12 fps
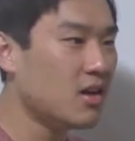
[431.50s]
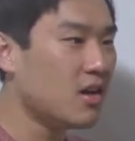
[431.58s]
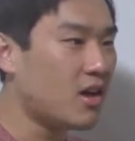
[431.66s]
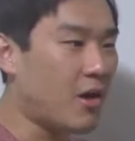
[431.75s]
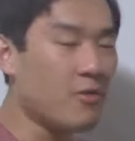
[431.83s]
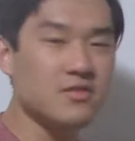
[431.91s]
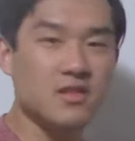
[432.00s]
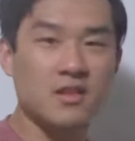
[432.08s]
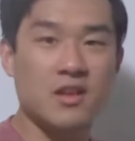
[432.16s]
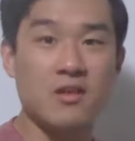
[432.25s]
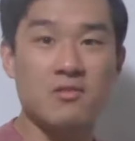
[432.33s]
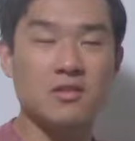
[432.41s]
I was like,
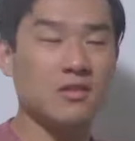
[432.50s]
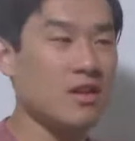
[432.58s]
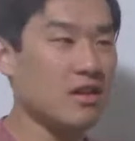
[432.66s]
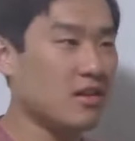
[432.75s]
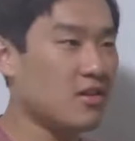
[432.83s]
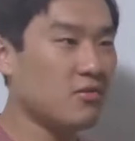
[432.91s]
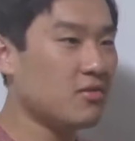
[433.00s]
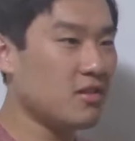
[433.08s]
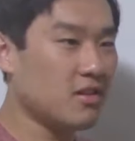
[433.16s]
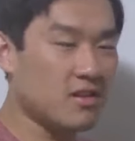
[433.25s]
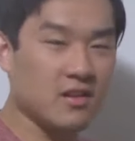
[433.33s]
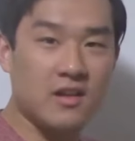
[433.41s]
can you,
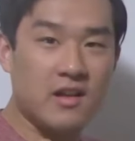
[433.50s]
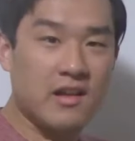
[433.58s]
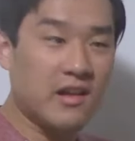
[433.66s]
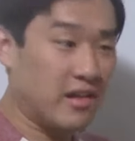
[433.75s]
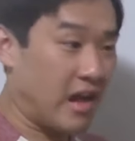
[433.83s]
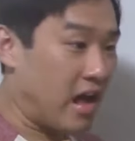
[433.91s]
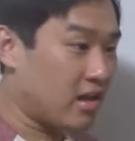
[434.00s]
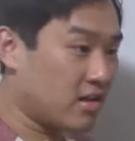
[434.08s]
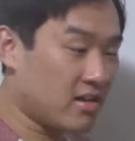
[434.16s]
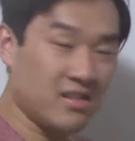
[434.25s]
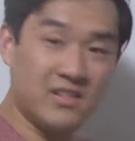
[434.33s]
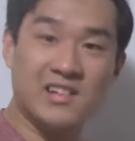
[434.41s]
like I
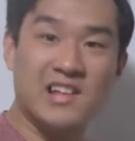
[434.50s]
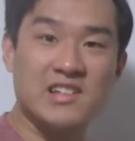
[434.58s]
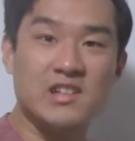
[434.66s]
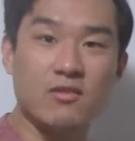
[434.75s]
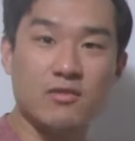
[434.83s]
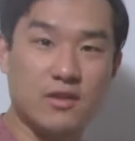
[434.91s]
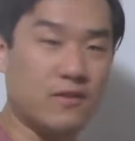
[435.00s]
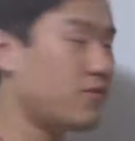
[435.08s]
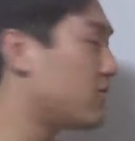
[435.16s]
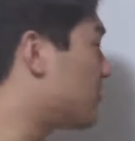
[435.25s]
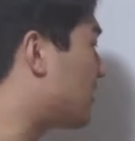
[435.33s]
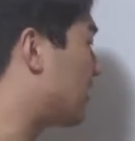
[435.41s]
clearly sound
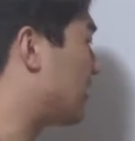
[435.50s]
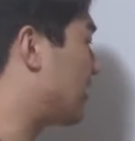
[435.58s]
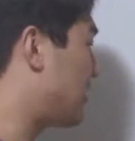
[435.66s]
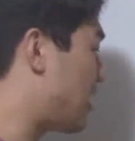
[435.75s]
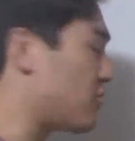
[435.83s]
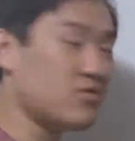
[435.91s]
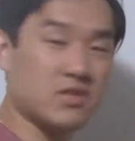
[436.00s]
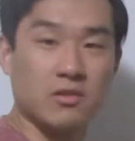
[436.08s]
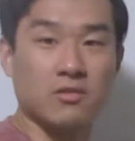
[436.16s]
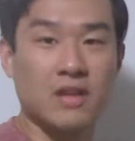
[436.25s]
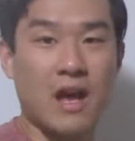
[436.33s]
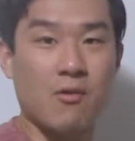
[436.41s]
differently every
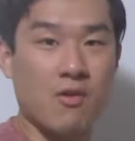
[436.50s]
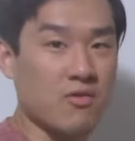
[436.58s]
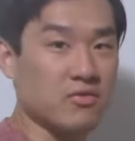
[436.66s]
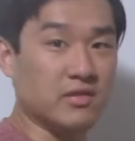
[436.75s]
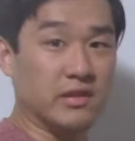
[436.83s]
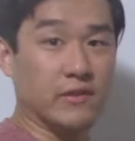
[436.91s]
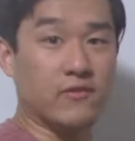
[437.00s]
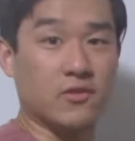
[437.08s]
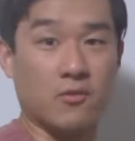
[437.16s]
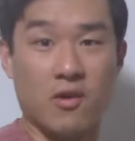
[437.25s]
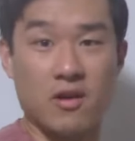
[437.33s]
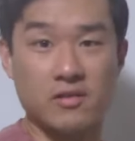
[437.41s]
single time when I use the
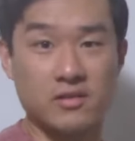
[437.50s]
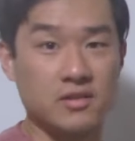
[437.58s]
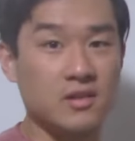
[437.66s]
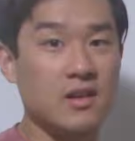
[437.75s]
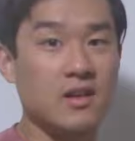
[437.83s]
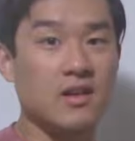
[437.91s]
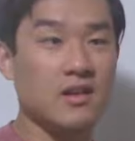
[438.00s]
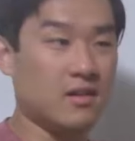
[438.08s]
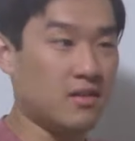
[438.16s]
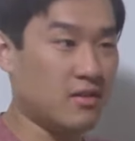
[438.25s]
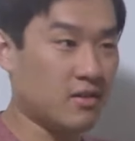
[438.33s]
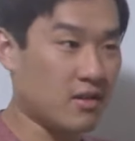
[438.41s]
different ones.
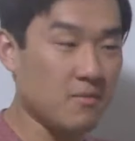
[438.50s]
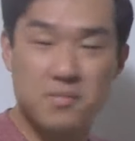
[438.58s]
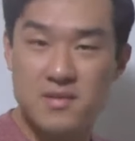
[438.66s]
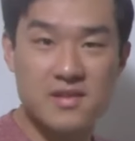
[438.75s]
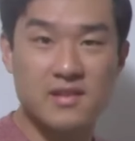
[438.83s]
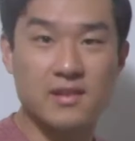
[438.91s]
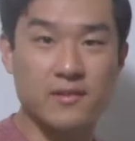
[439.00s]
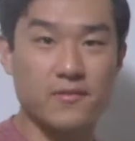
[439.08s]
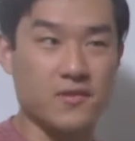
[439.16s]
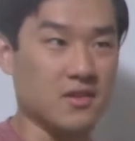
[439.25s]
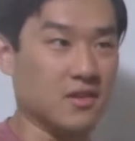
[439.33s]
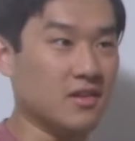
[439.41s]
They're completely
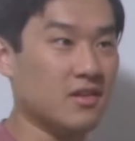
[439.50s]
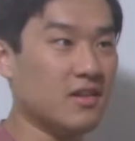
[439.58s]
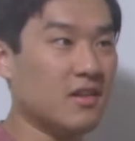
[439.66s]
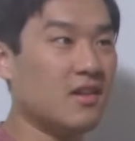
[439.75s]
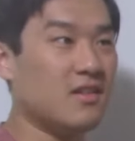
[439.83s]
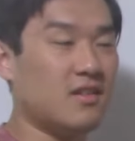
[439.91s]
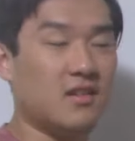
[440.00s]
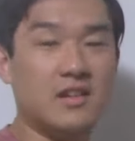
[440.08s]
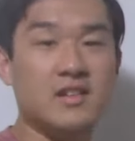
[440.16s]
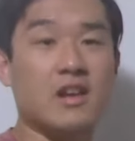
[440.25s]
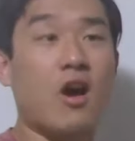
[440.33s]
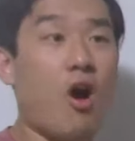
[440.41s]
different.
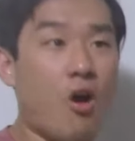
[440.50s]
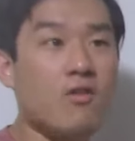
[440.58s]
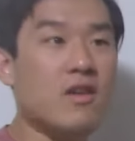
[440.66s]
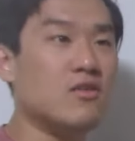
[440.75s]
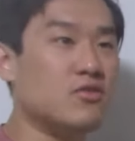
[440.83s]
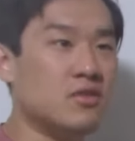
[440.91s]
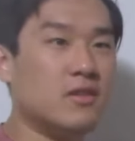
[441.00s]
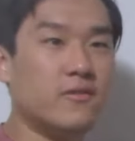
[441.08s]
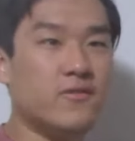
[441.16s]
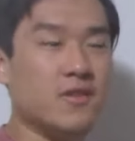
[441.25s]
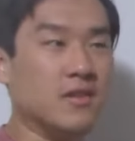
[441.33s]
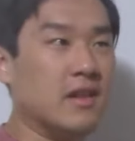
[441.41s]
He's like, oh okay, sure,
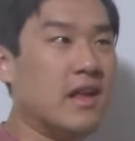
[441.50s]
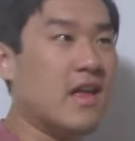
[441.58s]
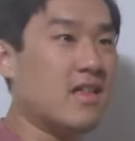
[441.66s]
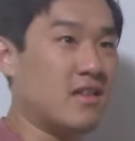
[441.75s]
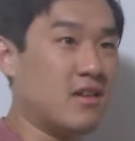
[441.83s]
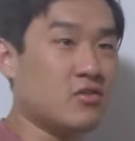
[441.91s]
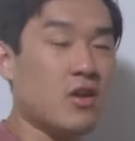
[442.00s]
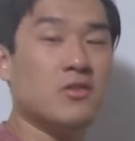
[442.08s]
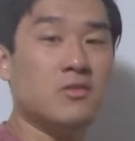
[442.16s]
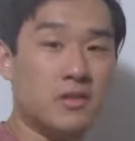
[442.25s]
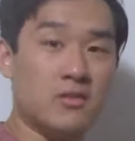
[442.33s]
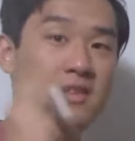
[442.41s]
different. And he try to,
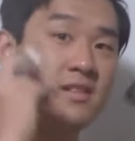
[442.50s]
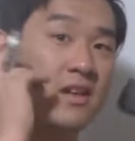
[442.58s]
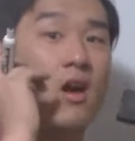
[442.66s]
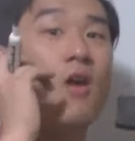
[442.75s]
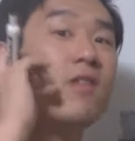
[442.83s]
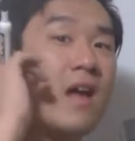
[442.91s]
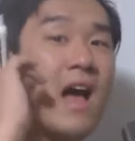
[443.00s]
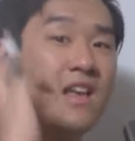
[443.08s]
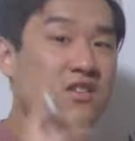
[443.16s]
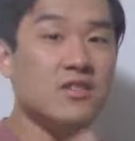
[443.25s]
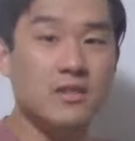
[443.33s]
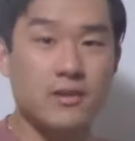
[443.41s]
you know, he's like, okay, I
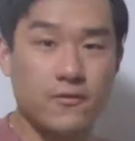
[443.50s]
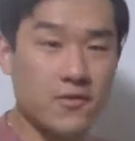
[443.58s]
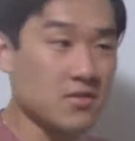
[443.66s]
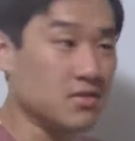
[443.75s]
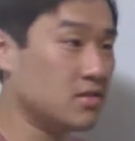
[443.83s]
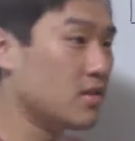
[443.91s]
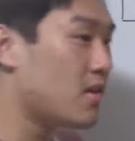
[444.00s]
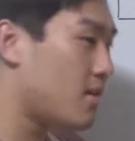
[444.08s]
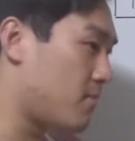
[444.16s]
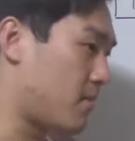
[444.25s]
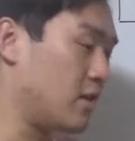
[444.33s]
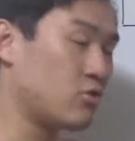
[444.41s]
hear a difference.
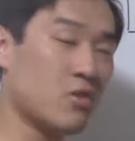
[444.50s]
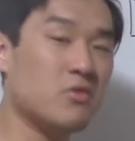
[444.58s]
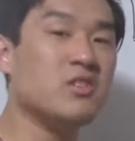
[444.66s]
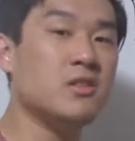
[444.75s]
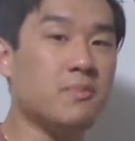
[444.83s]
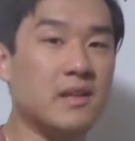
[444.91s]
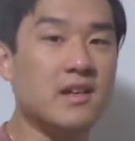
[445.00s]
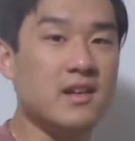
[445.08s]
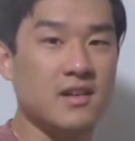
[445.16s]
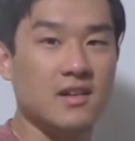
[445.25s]
But he try to speak,